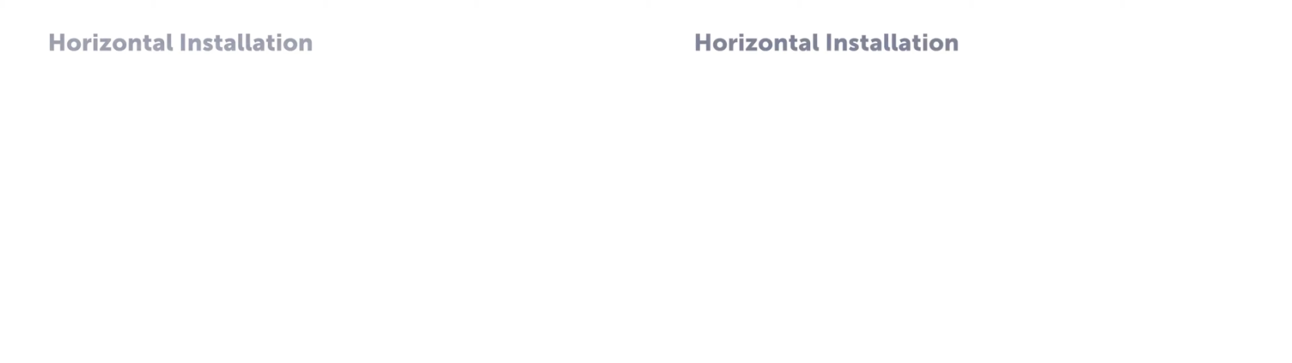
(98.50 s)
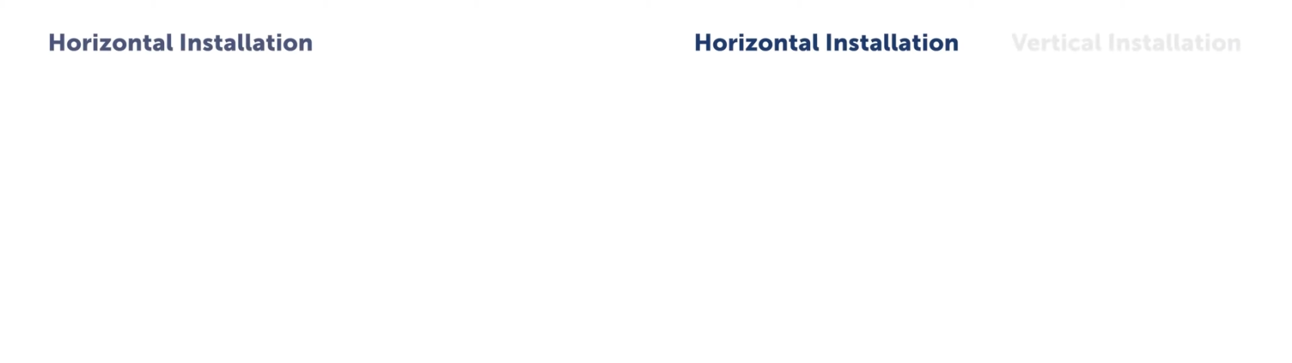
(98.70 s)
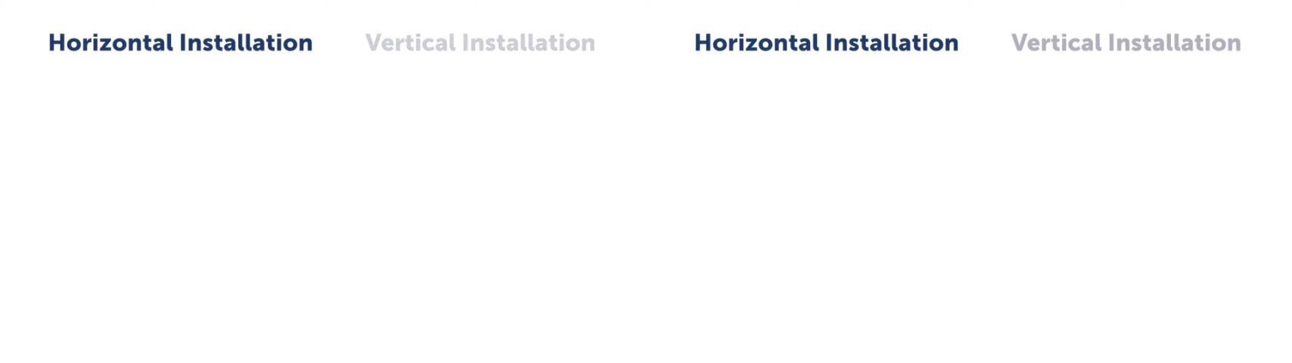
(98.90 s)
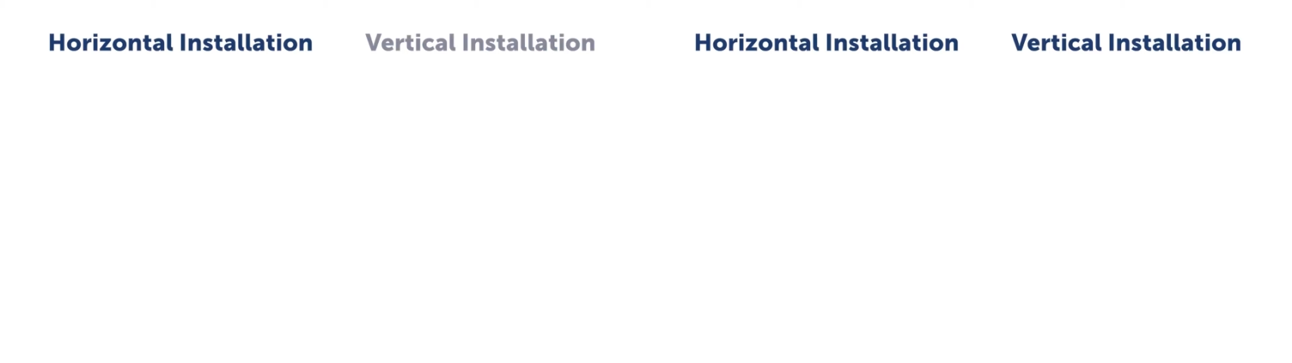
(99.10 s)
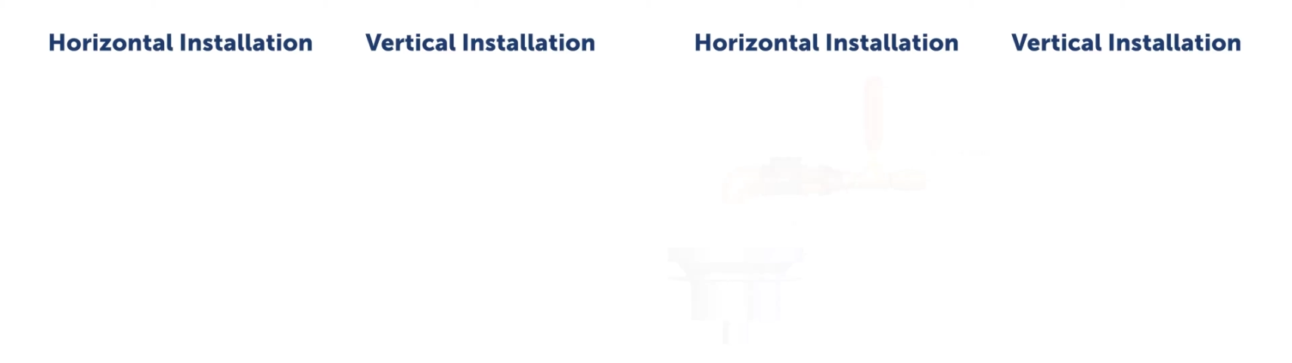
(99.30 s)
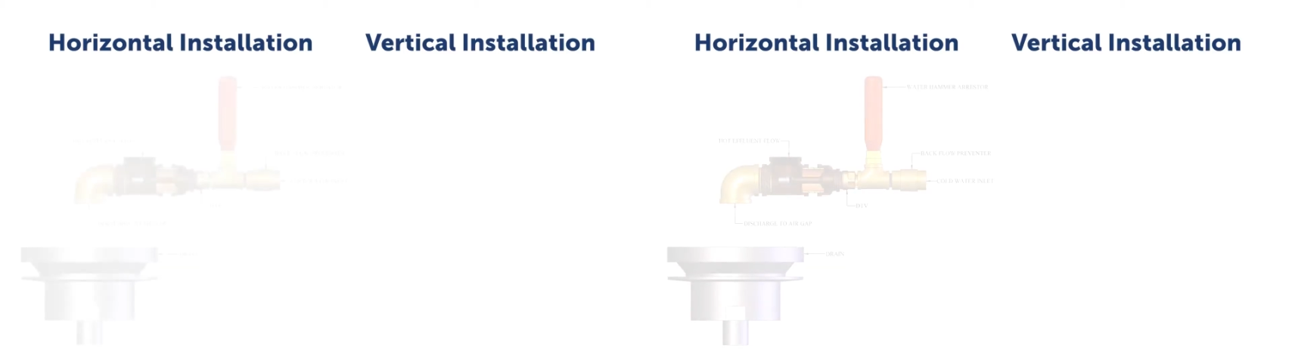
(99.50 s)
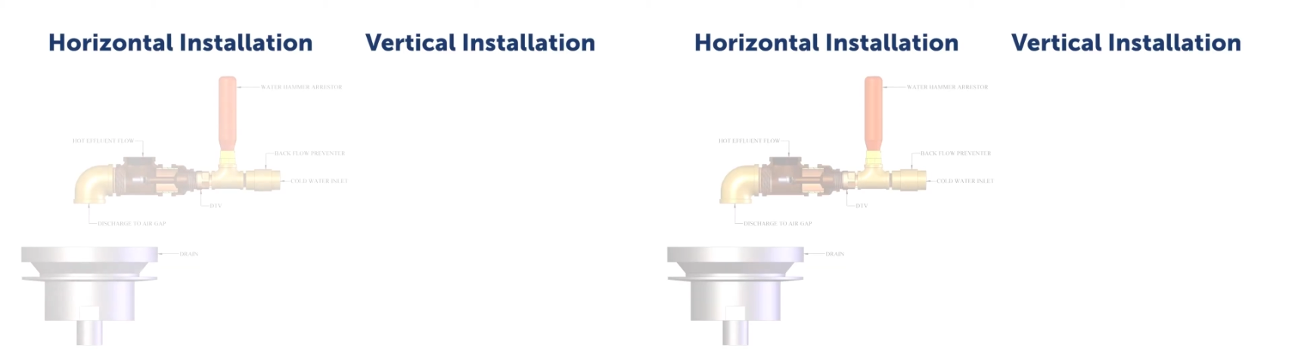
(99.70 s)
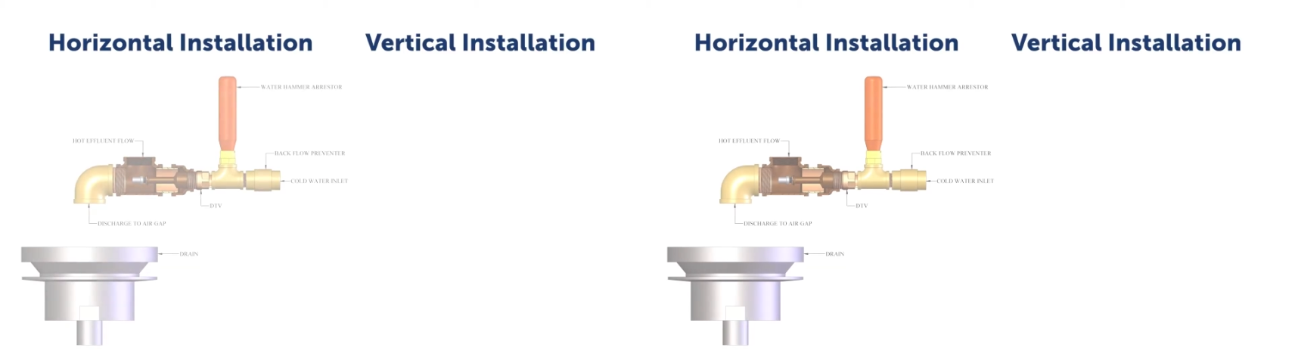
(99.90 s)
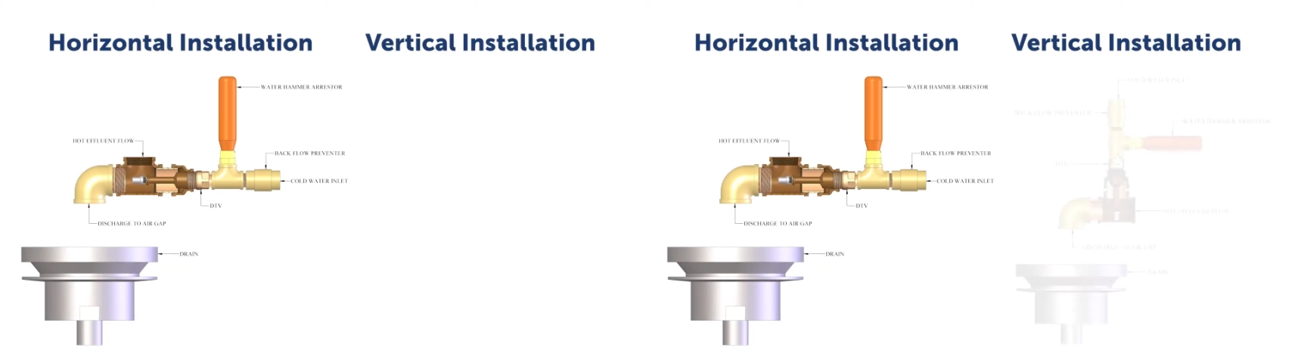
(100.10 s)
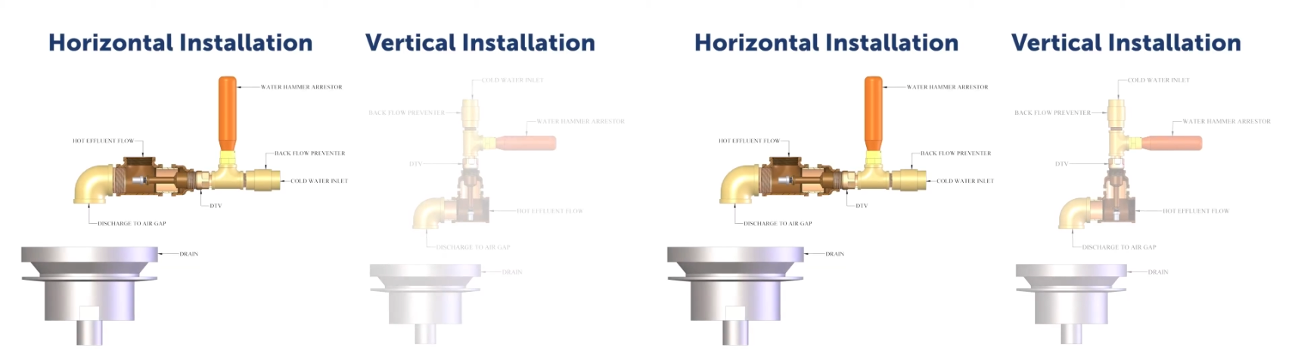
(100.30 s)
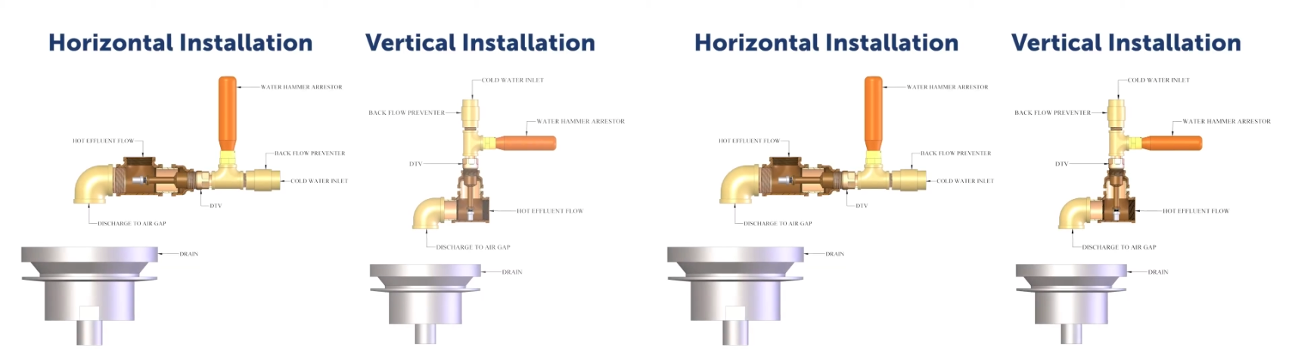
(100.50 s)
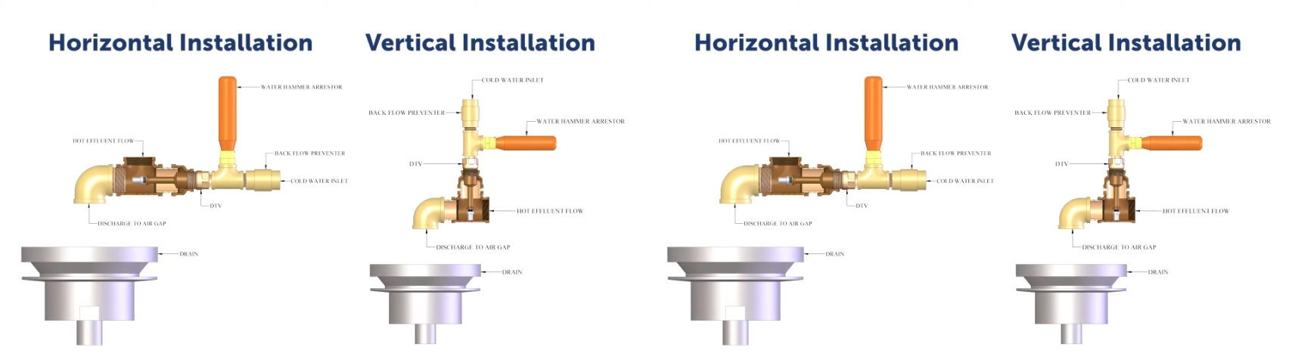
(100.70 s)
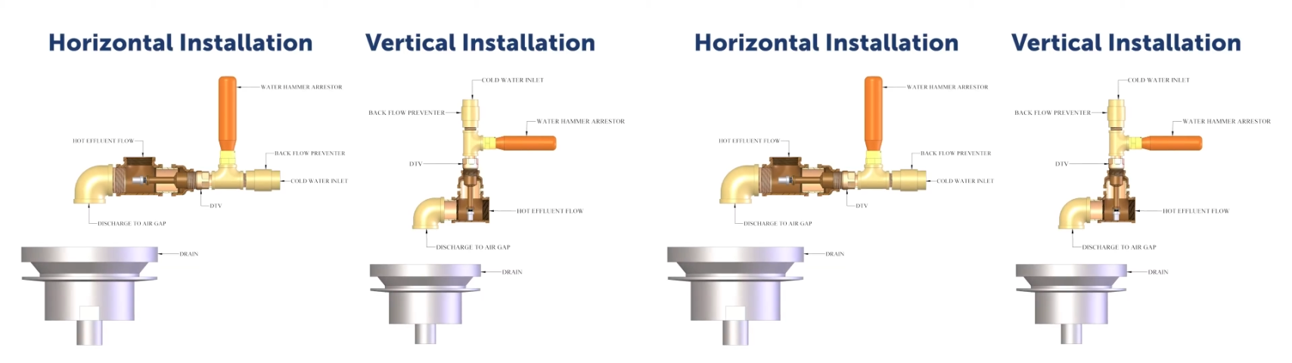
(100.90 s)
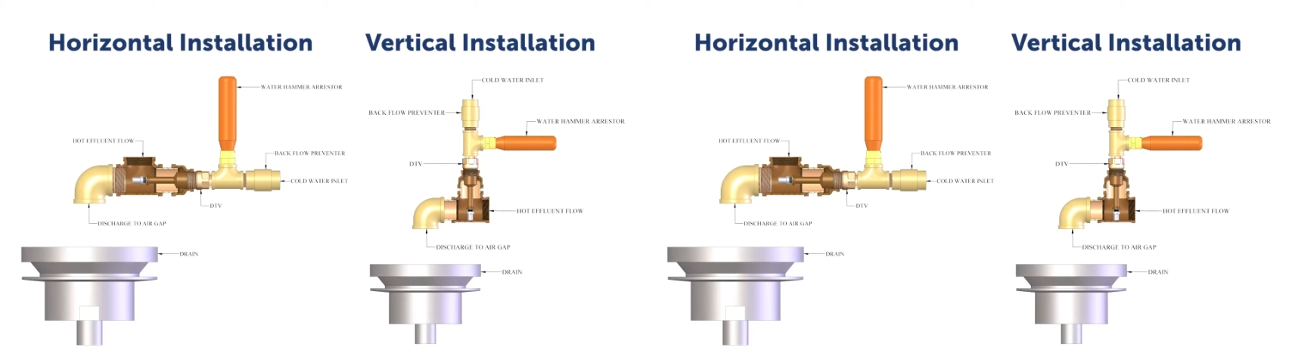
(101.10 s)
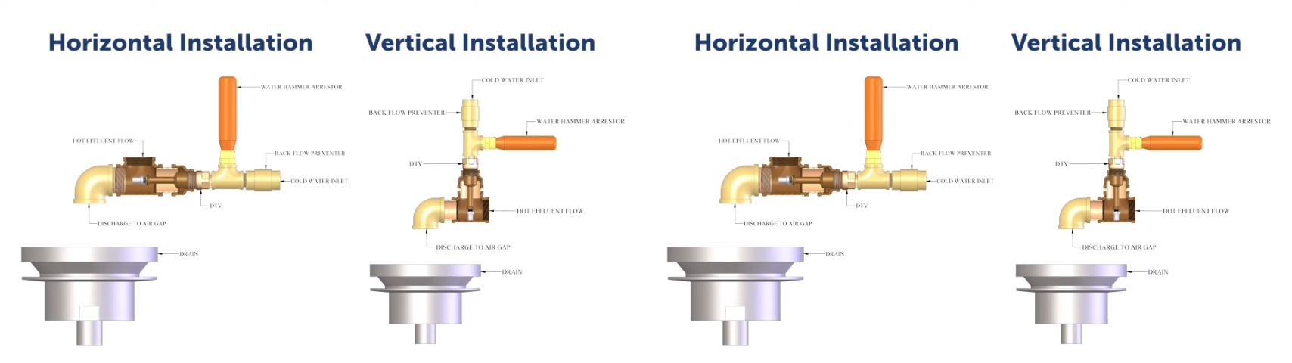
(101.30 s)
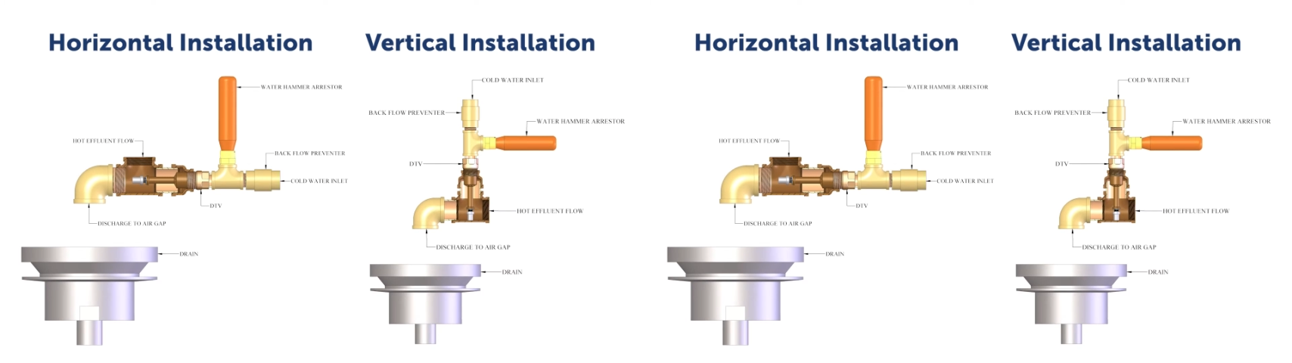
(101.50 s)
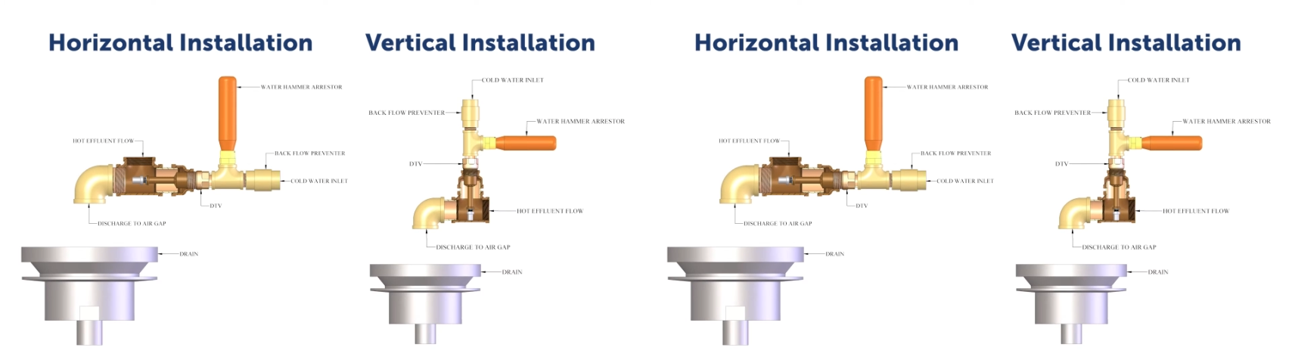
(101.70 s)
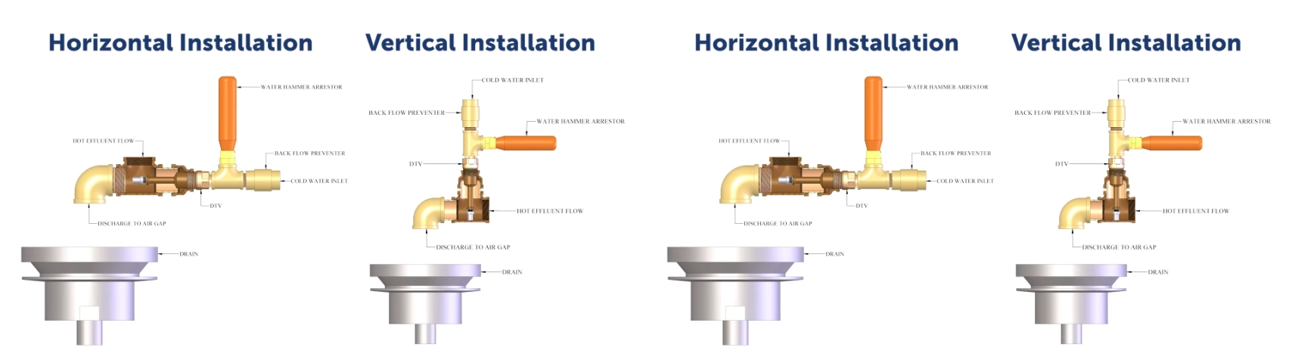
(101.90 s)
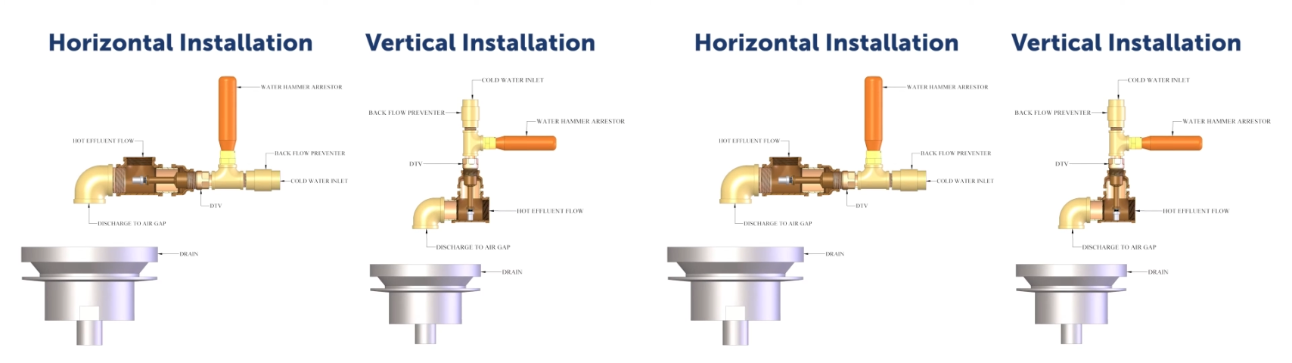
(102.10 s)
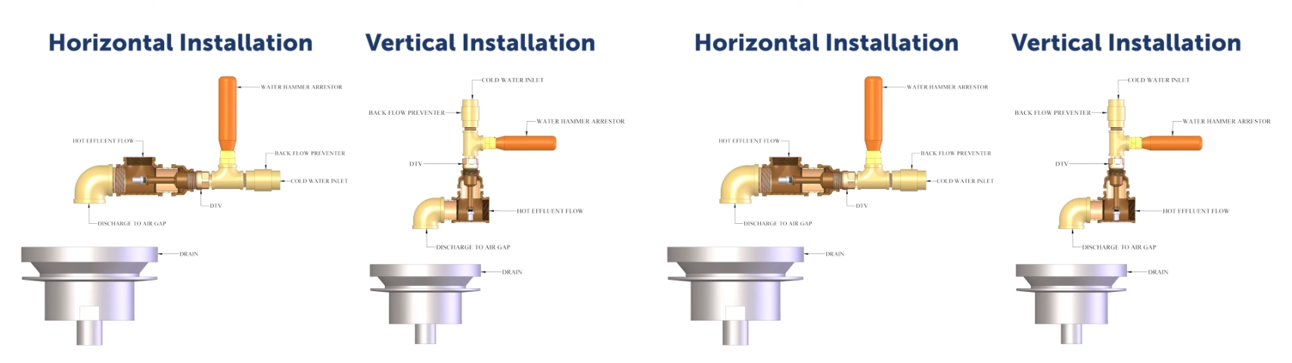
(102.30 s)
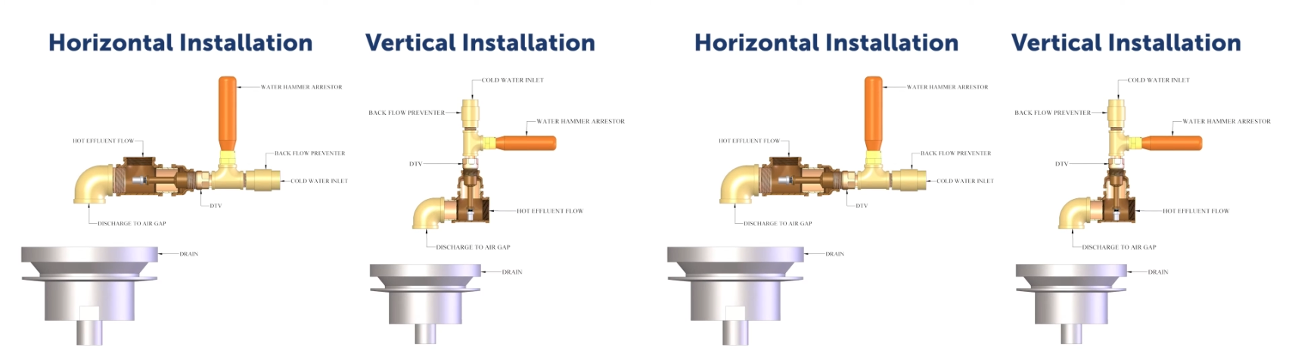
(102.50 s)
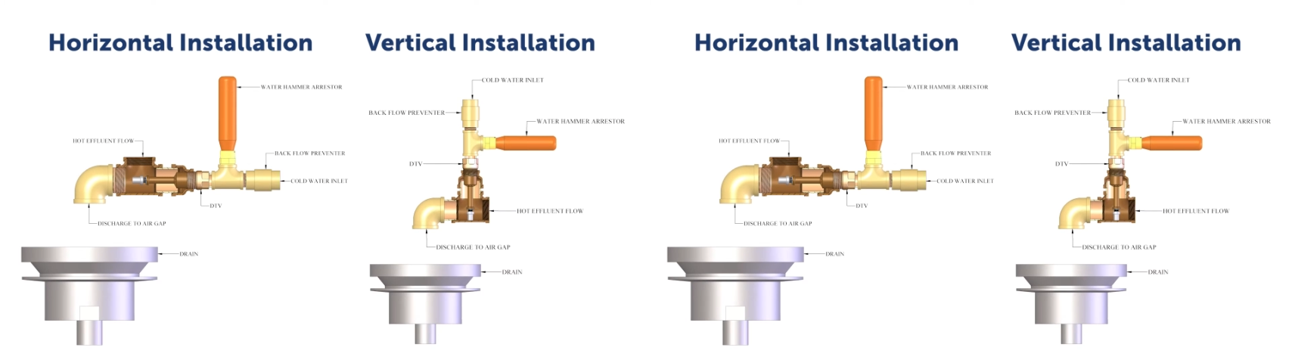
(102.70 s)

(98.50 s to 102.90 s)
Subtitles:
Nobody's mouth can be seen.